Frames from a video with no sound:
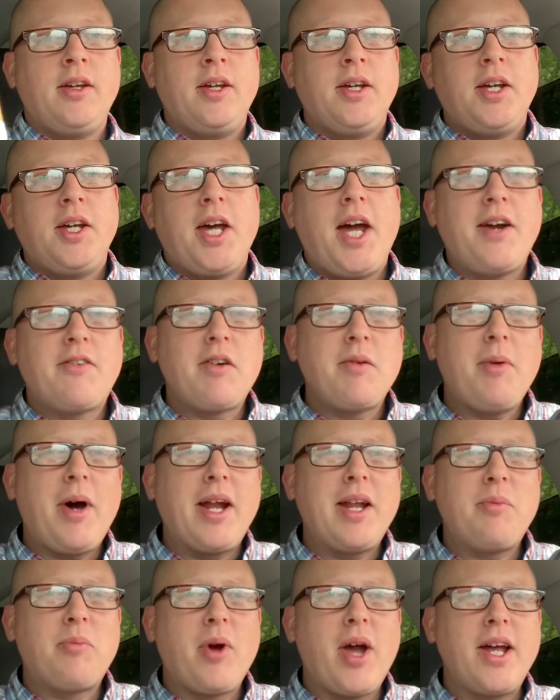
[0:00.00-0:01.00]
Hey
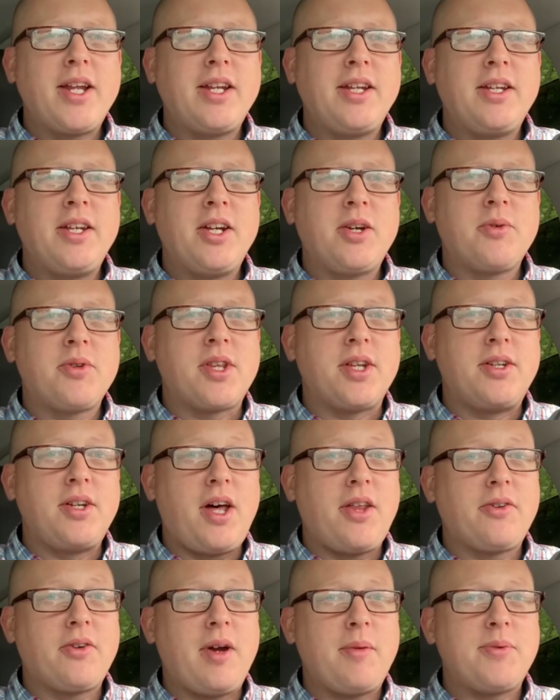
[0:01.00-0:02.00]
everybody, Brandon here with
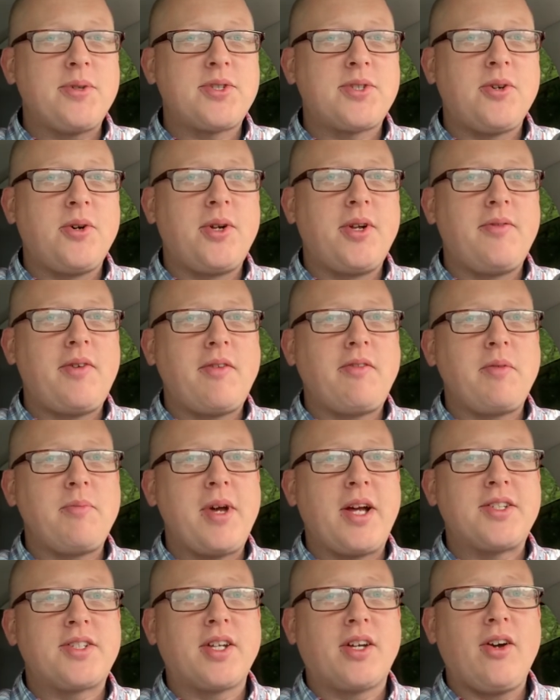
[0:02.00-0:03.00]
another episode of
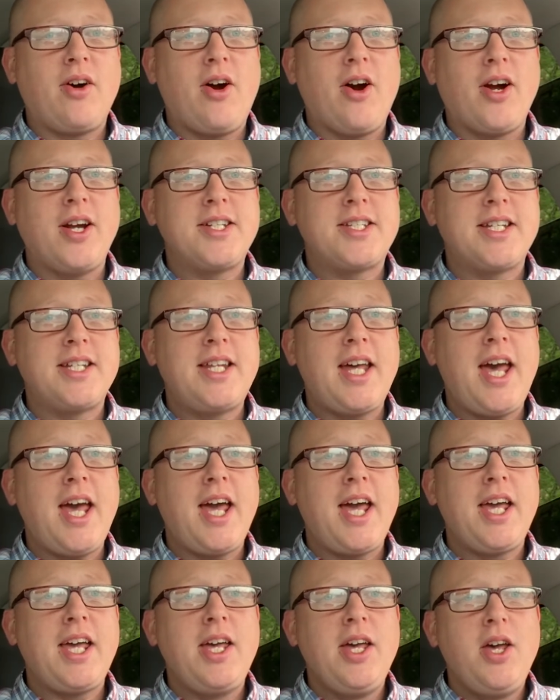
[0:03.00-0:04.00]
Everyman Cigar, and
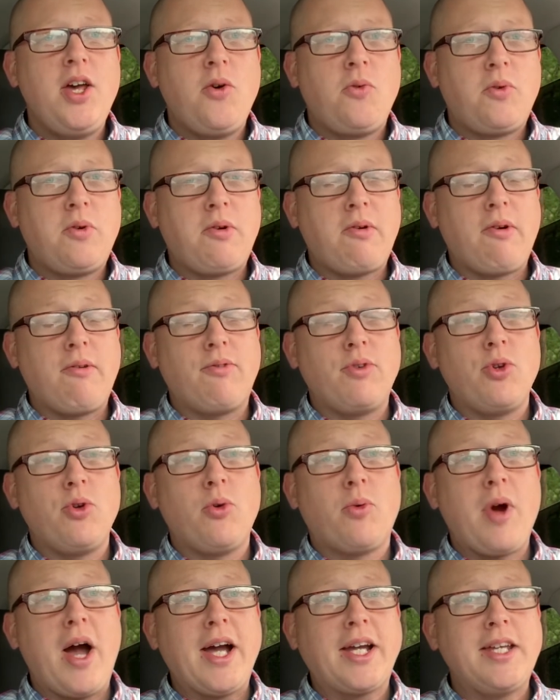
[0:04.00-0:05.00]
today we
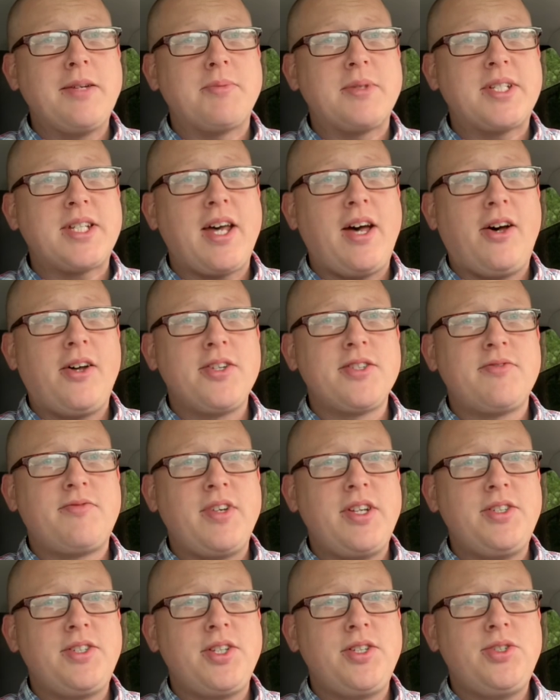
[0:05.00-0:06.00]
review Rocky Patel's
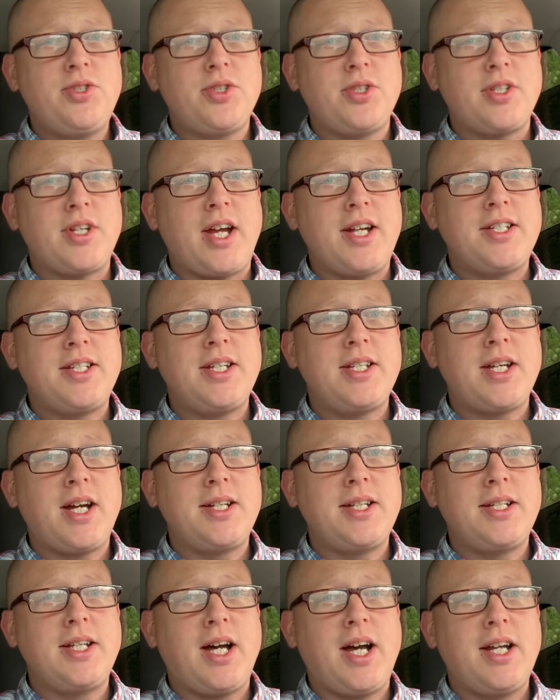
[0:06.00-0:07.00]
Vintage
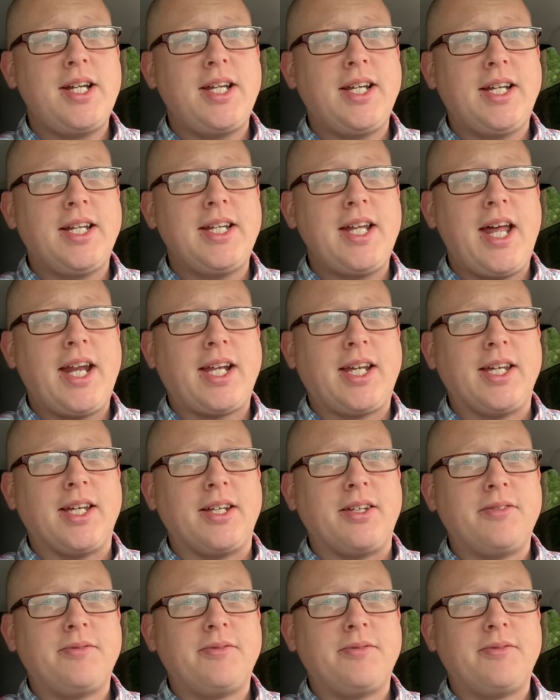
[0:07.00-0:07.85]
1999 in Connecticut.